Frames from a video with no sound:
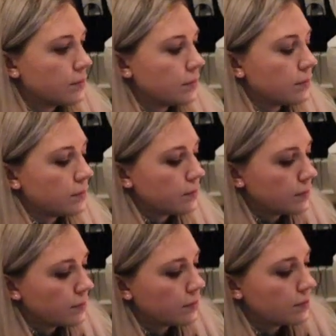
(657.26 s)

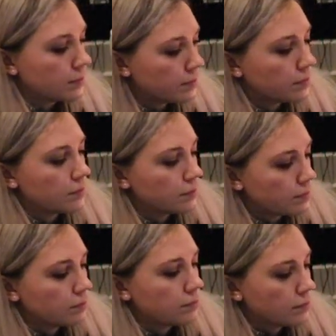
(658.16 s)

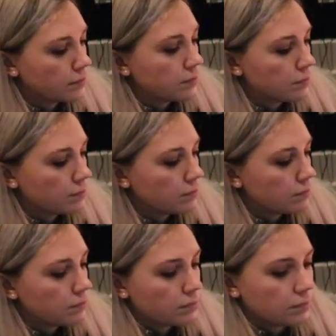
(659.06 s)

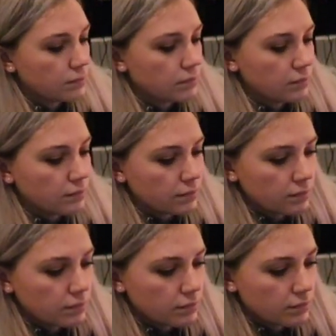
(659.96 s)

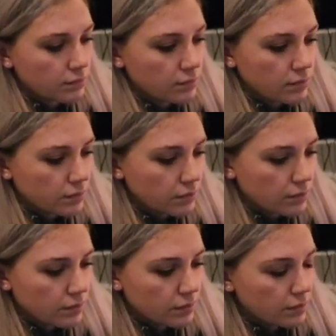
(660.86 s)

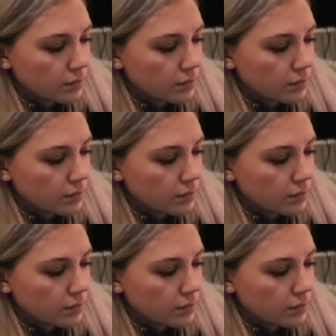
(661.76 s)
[no speech]